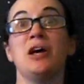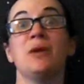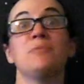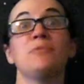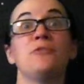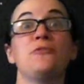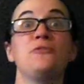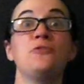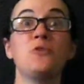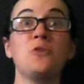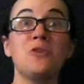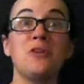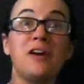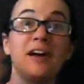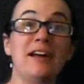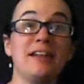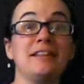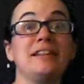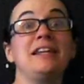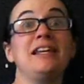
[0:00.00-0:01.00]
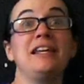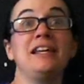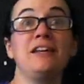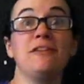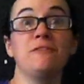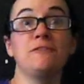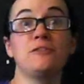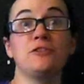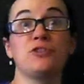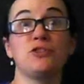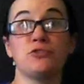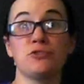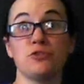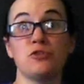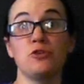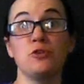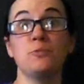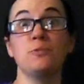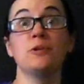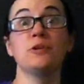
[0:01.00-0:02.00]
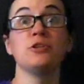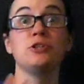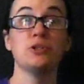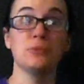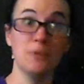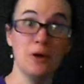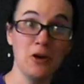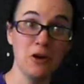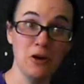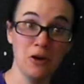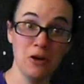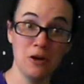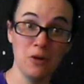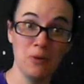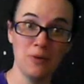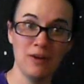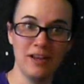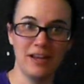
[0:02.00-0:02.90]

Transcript: before I leave to troop tomorrow,